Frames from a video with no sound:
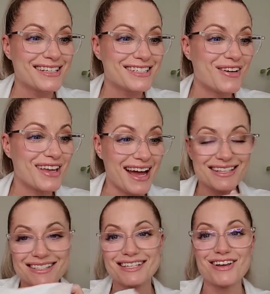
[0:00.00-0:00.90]
So
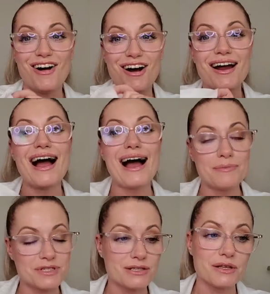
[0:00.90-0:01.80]
yes, these are
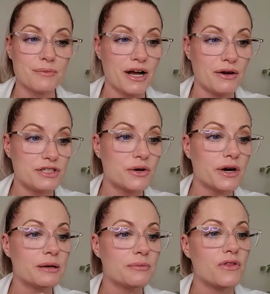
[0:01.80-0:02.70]
absolutely
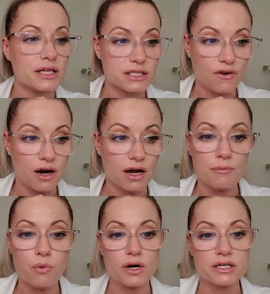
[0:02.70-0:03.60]
biodegradable. That's very
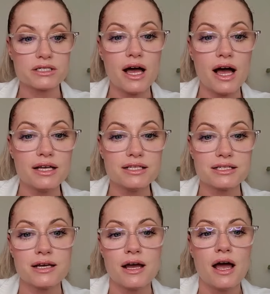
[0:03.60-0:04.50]
important to
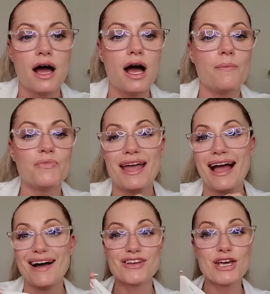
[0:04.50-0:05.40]
us. Um, they
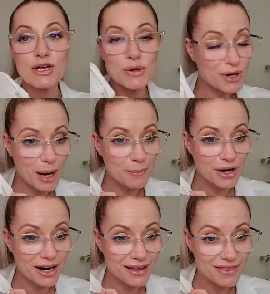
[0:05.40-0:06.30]
have
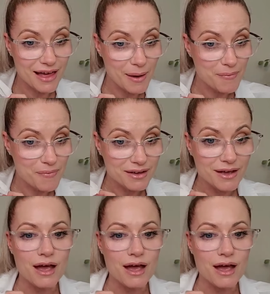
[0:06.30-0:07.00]
cucumber in them